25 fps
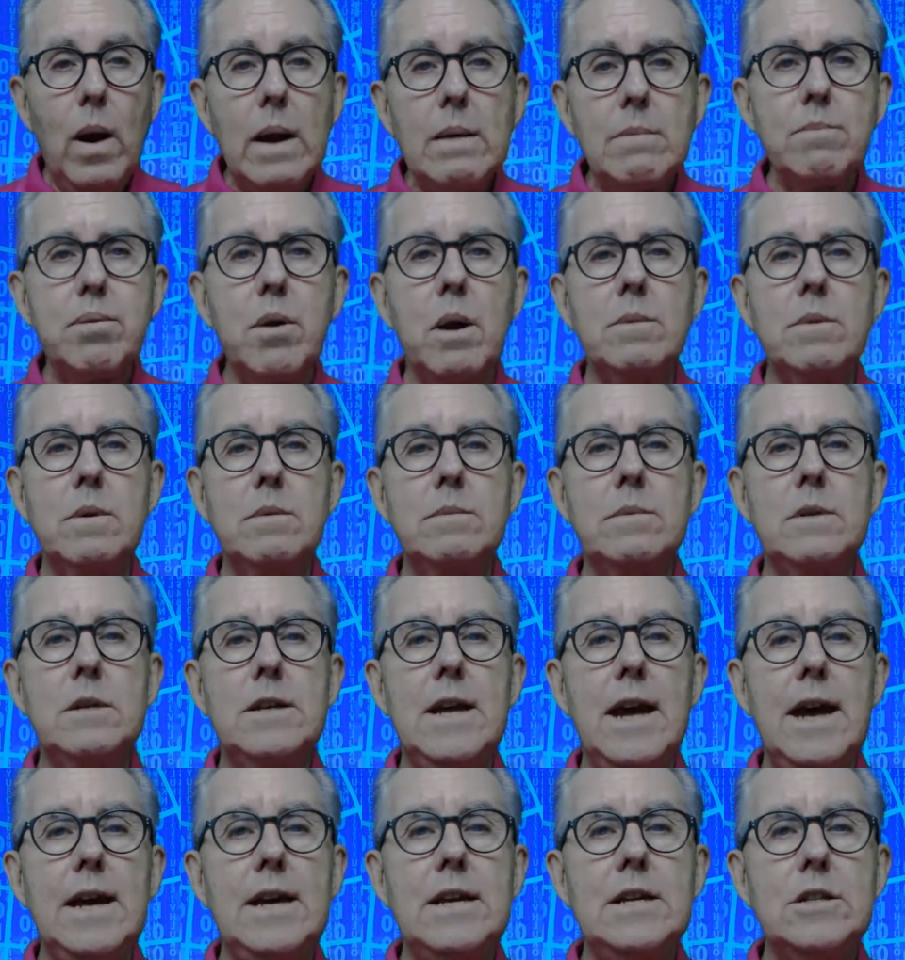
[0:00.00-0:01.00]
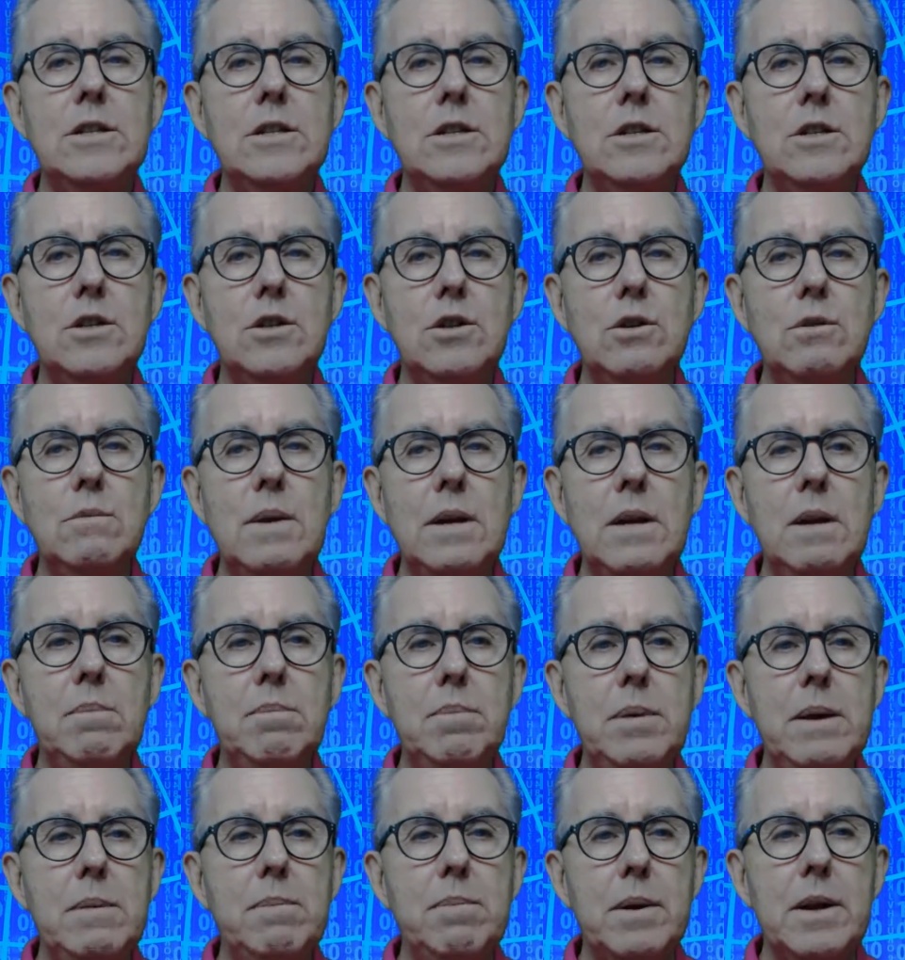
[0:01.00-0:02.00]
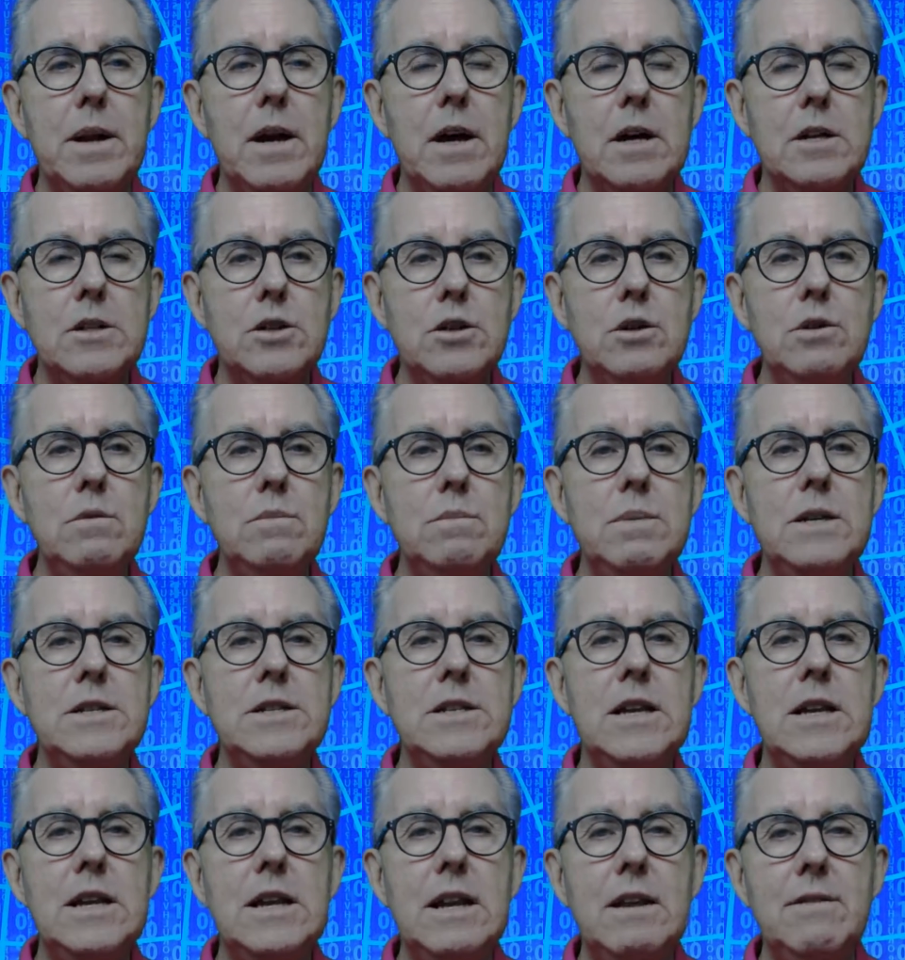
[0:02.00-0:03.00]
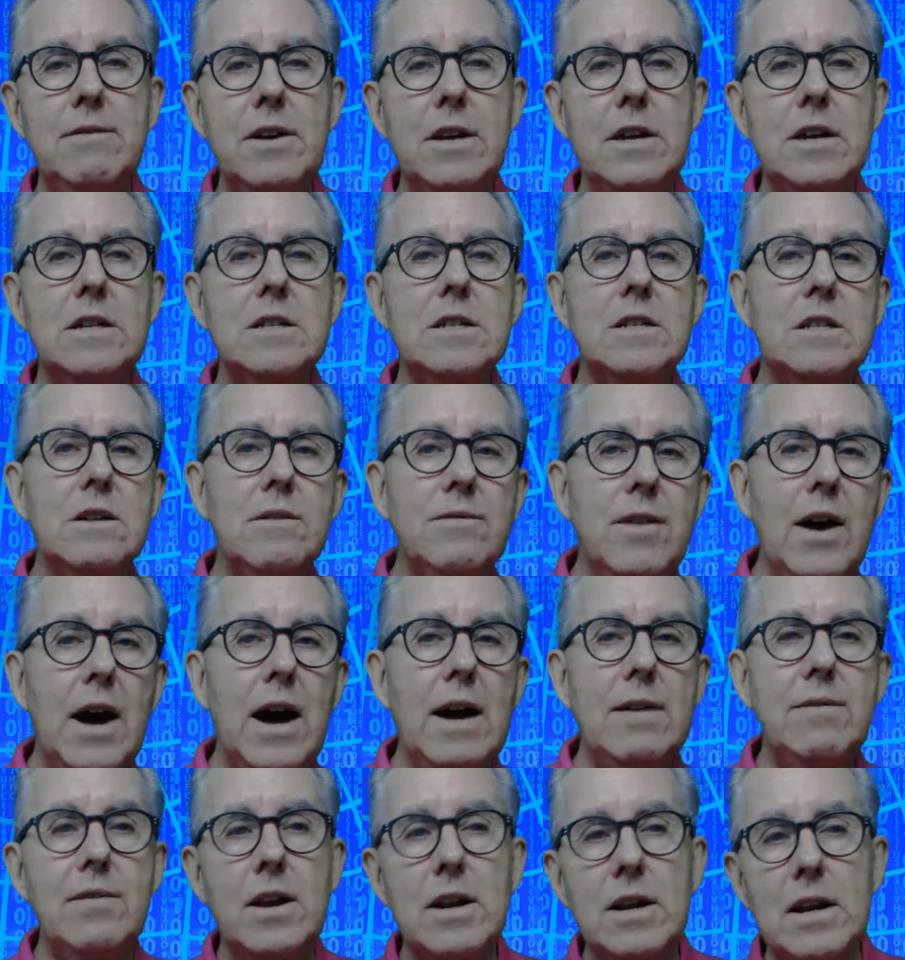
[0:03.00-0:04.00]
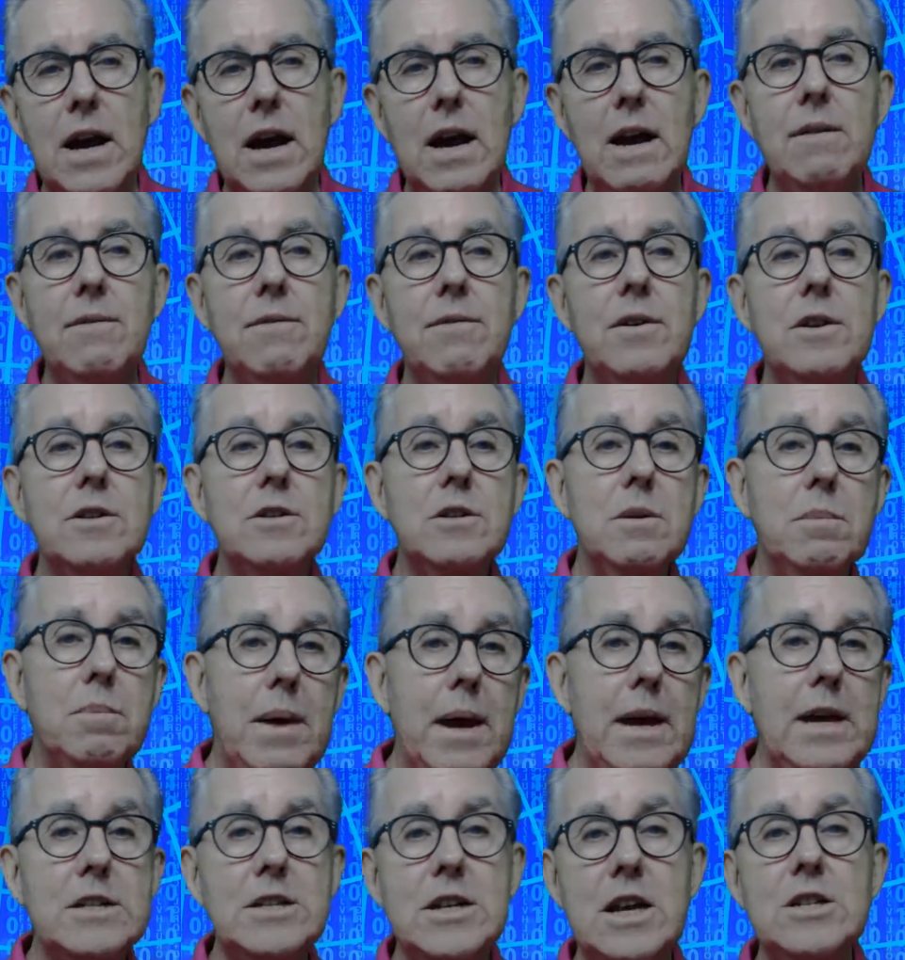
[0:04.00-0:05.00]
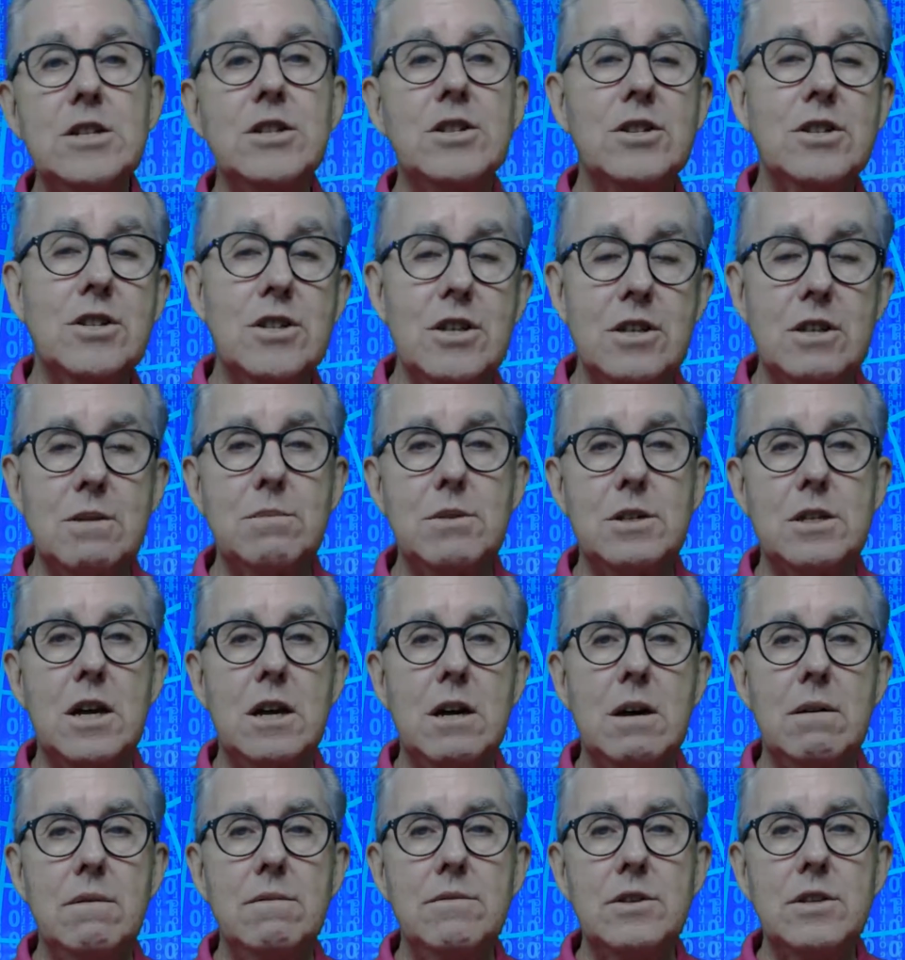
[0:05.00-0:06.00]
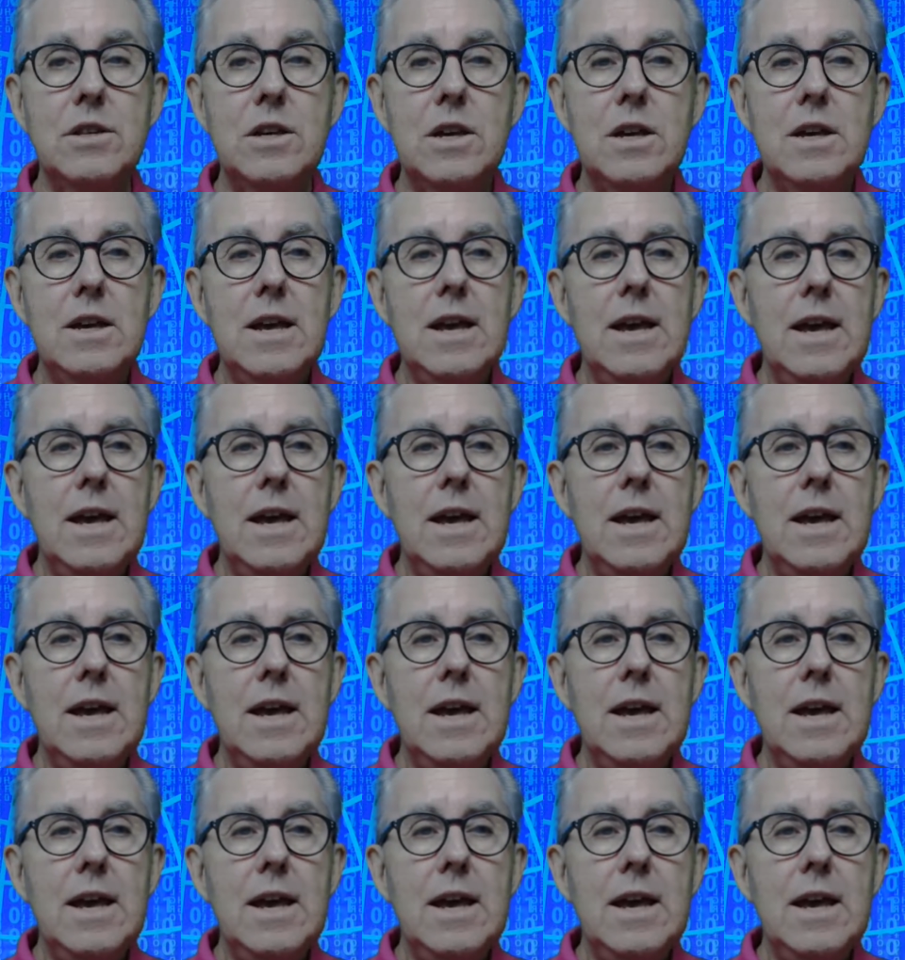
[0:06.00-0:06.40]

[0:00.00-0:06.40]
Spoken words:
One problem today is too many people are too busy living and surviving life to pay attention to themselves.